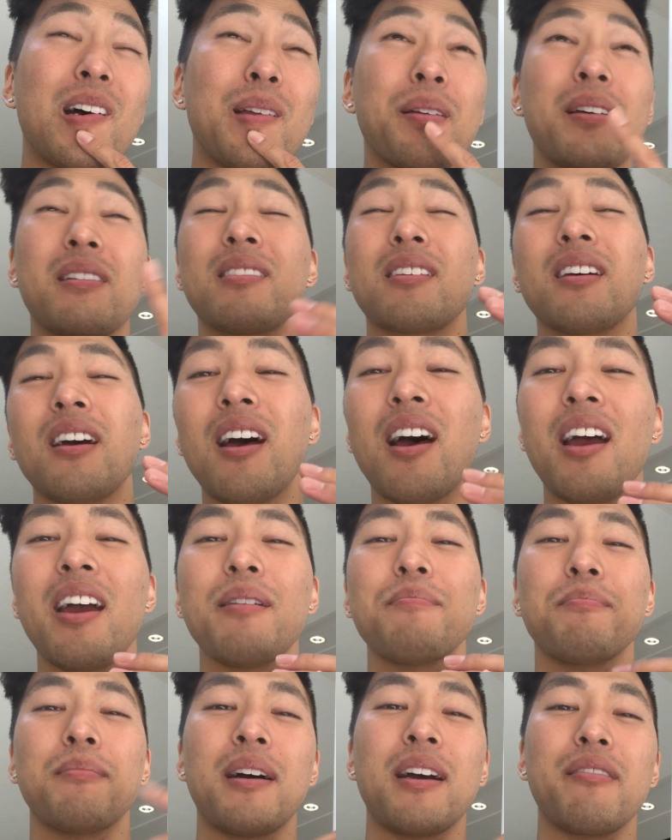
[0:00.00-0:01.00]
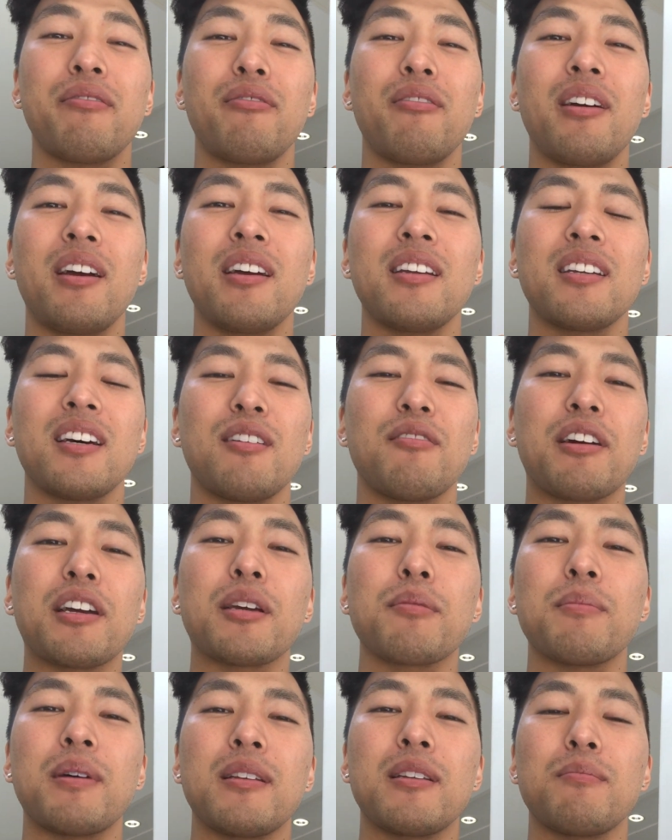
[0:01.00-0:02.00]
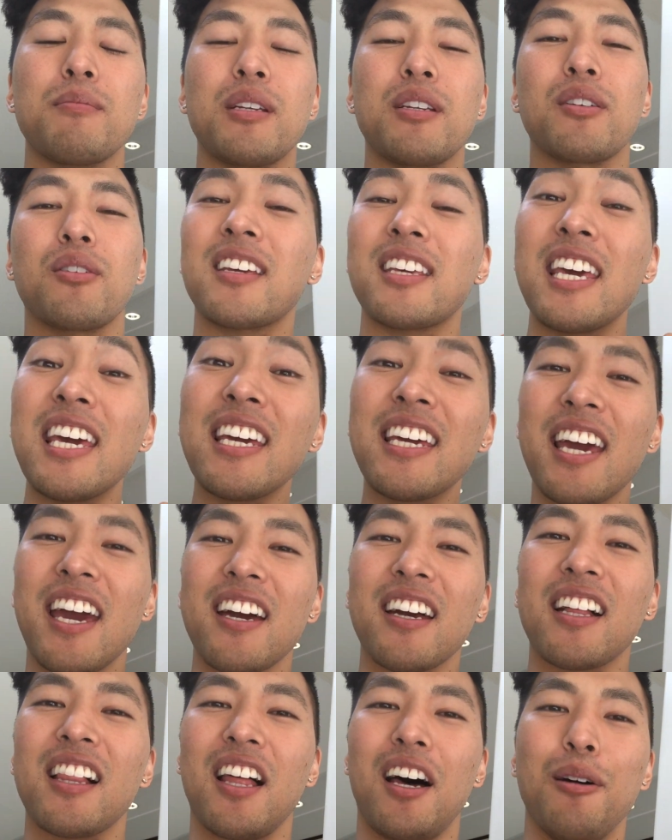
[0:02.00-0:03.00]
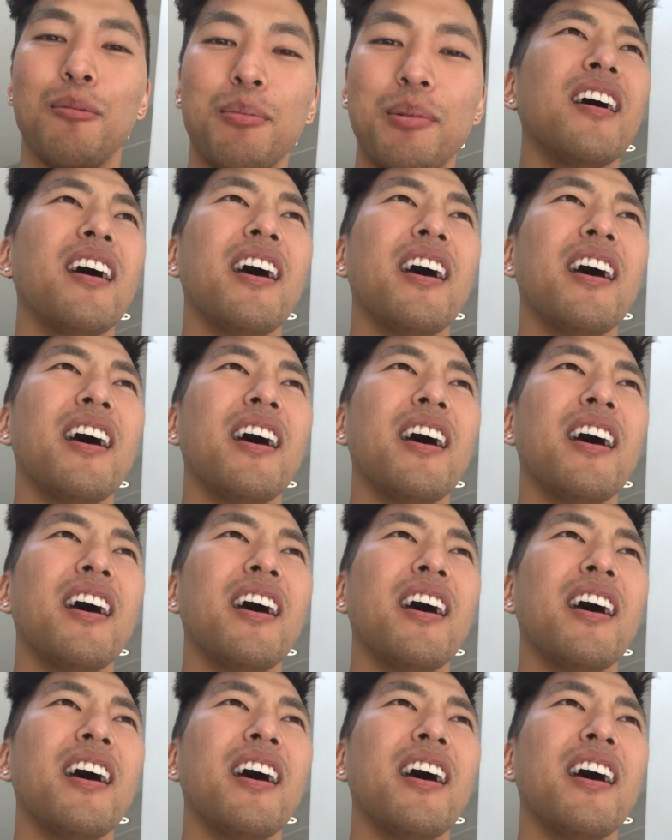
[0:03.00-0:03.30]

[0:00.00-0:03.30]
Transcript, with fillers: And I said, oh, hey, my friend, I recommended me to KitKat Club.